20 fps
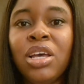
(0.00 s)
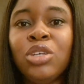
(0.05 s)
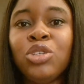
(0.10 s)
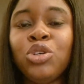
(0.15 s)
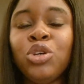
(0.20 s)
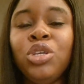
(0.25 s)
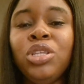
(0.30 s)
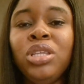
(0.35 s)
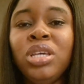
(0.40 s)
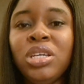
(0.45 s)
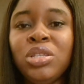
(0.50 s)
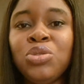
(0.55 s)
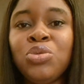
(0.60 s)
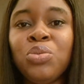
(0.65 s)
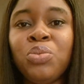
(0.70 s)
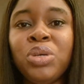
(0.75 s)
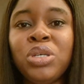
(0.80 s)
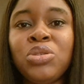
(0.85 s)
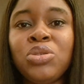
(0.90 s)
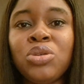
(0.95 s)
So you need
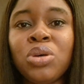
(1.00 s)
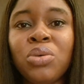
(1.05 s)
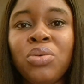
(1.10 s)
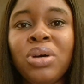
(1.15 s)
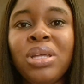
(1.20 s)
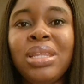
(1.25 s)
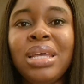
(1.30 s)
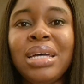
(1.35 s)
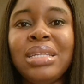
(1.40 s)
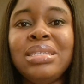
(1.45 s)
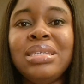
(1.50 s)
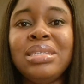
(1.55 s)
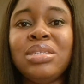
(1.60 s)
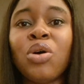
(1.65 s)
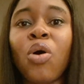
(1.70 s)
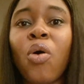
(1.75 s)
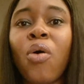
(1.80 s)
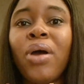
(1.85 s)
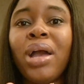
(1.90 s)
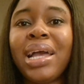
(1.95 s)
to be someone that is
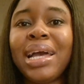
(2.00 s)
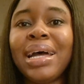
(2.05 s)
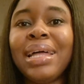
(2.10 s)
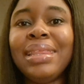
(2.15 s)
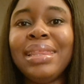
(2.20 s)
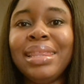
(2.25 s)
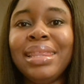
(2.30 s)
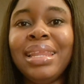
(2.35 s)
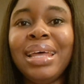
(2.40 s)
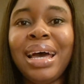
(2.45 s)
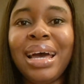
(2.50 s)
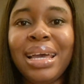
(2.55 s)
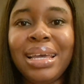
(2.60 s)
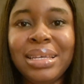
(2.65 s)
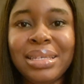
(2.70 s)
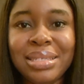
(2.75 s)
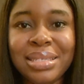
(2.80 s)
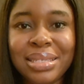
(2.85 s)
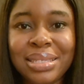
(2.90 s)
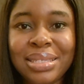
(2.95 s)

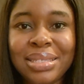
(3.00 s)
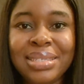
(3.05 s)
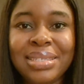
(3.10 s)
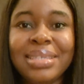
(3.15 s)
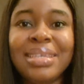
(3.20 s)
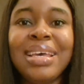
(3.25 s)
organized.